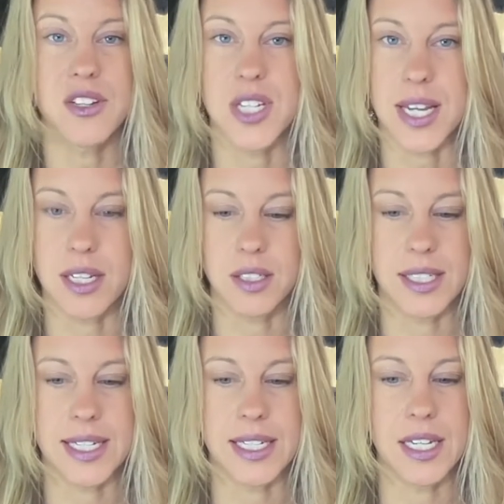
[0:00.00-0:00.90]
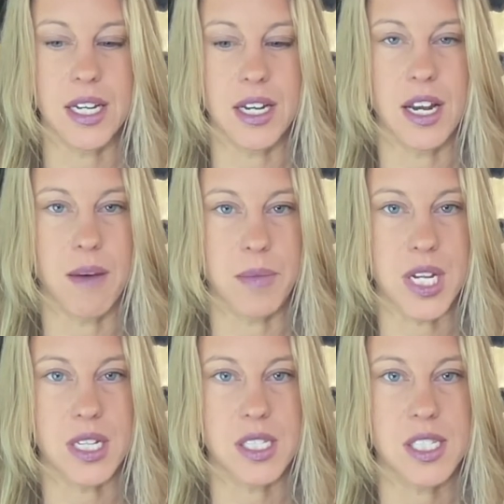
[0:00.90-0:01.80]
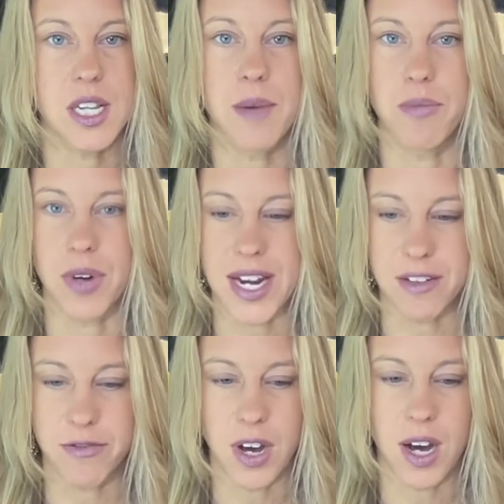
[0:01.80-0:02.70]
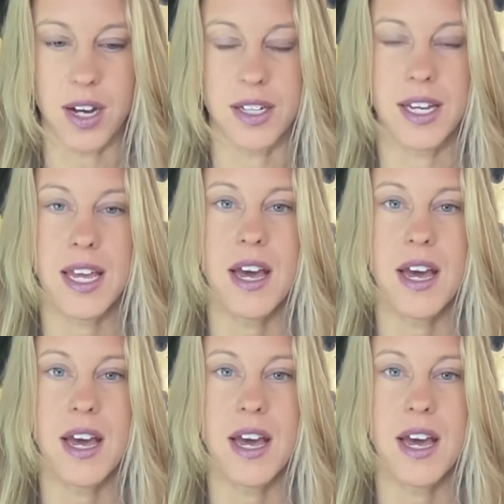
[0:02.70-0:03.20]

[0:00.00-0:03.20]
tingling, numbness, brain fog,